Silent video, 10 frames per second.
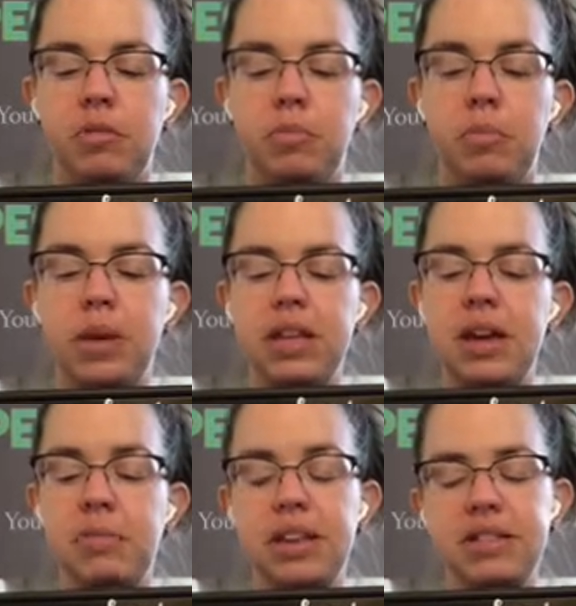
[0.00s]
But yeah,
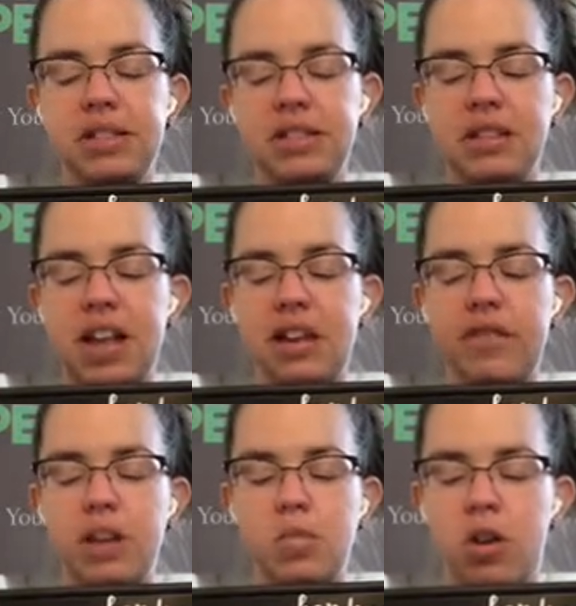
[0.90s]
because it doesn't have
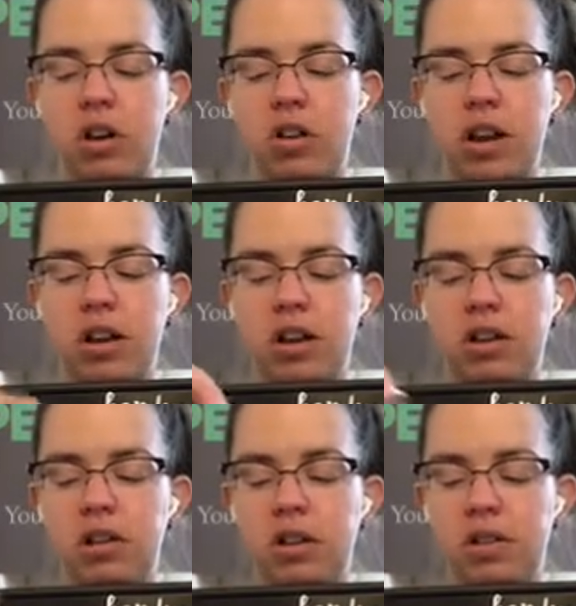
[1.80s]
any water in it,
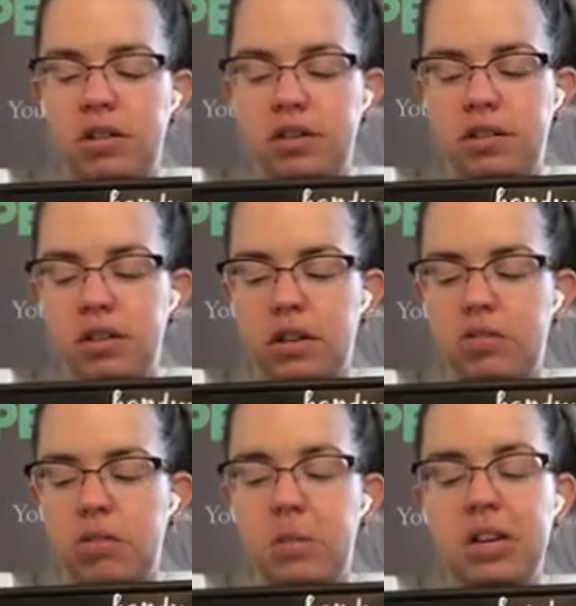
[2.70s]
you know, it doesn't like
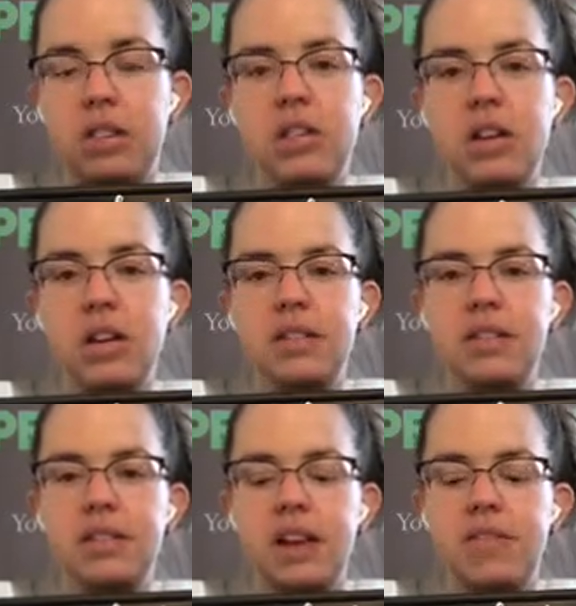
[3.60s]
grow bacteria and
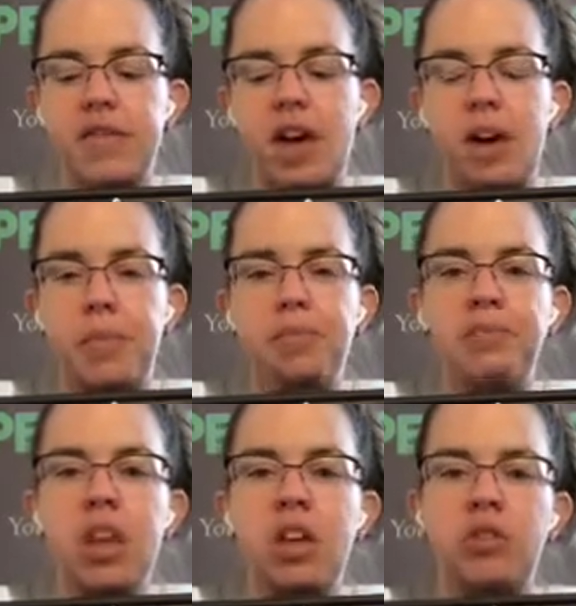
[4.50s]
stuff.
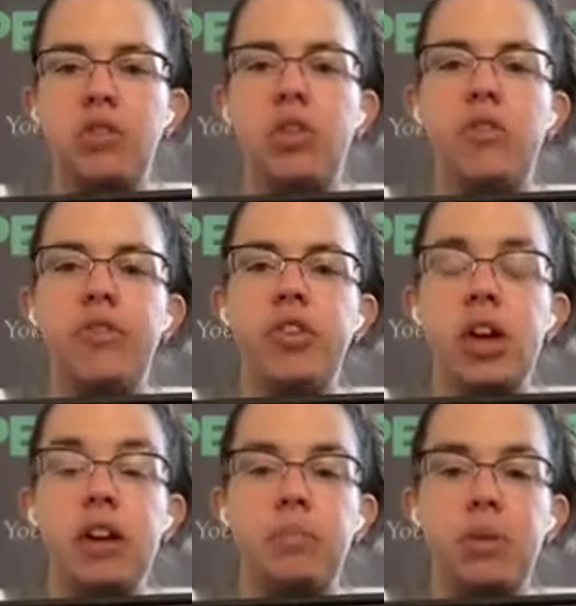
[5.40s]
So if you
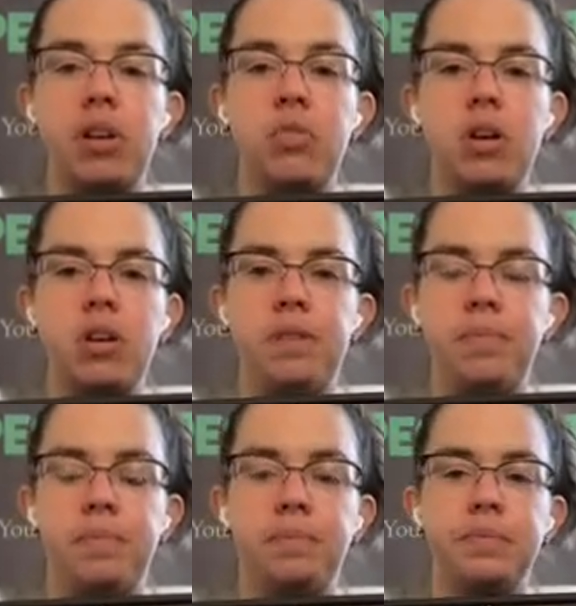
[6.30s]
get a big one,
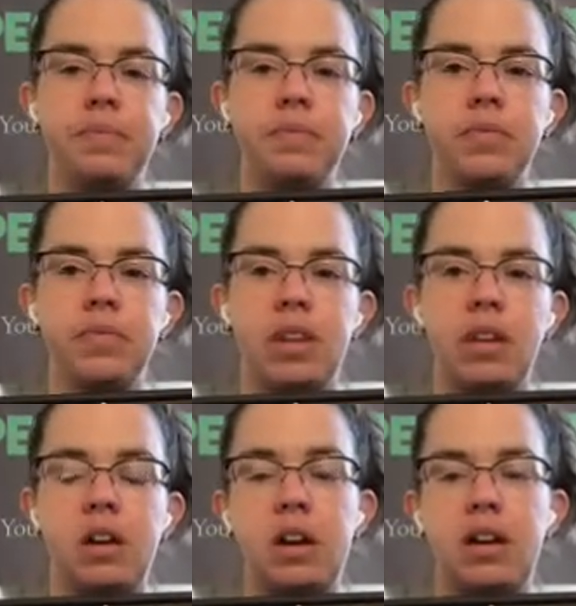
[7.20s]

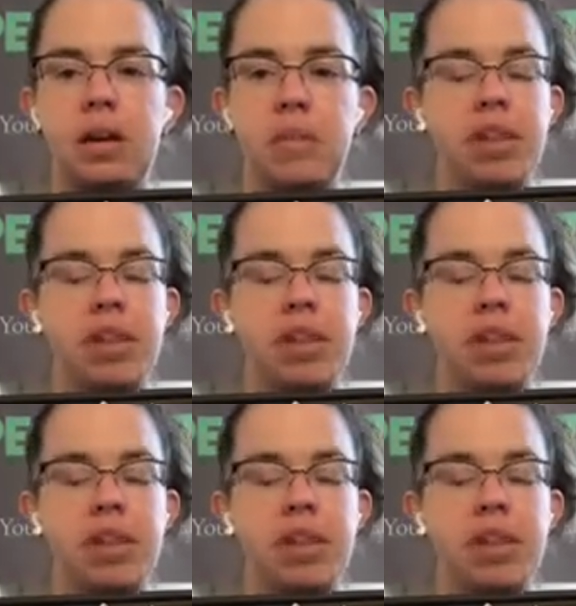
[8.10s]
I make